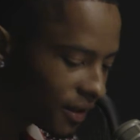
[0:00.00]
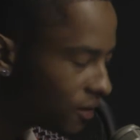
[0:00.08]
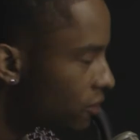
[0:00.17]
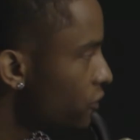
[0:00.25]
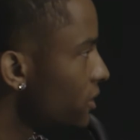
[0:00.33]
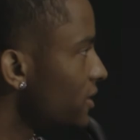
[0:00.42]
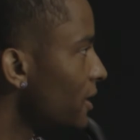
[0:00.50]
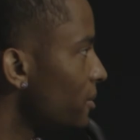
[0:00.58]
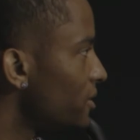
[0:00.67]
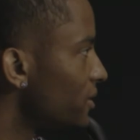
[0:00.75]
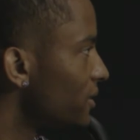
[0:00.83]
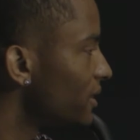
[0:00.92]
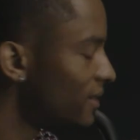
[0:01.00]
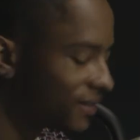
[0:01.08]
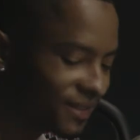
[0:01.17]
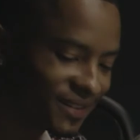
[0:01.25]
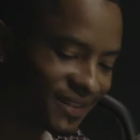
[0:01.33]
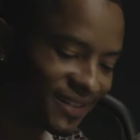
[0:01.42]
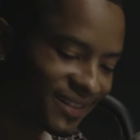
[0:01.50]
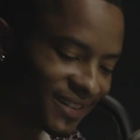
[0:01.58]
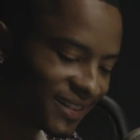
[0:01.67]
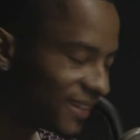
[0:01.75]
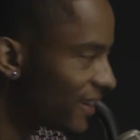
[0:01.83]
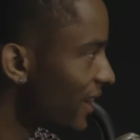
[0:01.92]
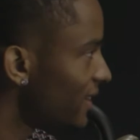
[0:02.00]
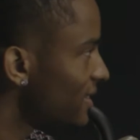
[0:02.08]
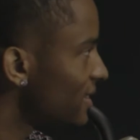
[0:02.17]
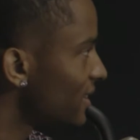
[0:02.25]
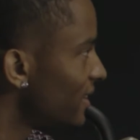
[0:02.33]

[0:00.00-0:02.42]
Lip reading: thank you for this opportunity. Next.